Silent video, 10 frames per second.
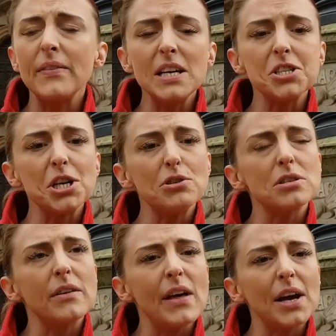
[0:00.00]
And these
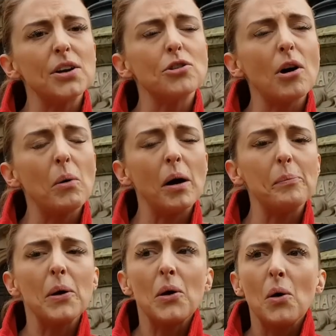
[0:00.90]
children are then going to grow up
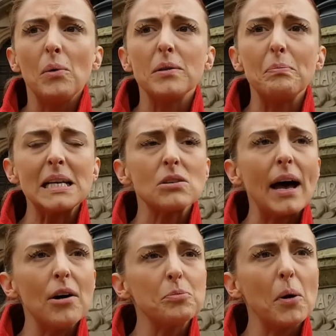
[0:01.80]
with mental
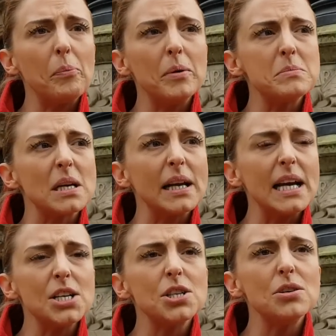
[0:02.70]
health problems and
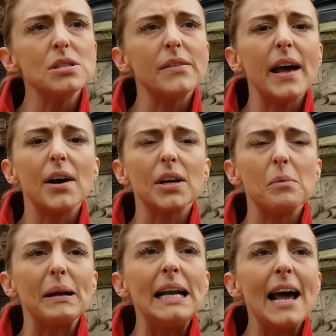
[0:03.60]
issues, and they are going
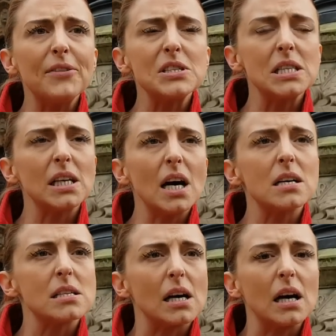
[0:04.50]
to be left in the
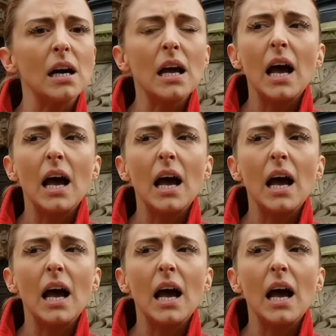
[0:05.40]
gutter.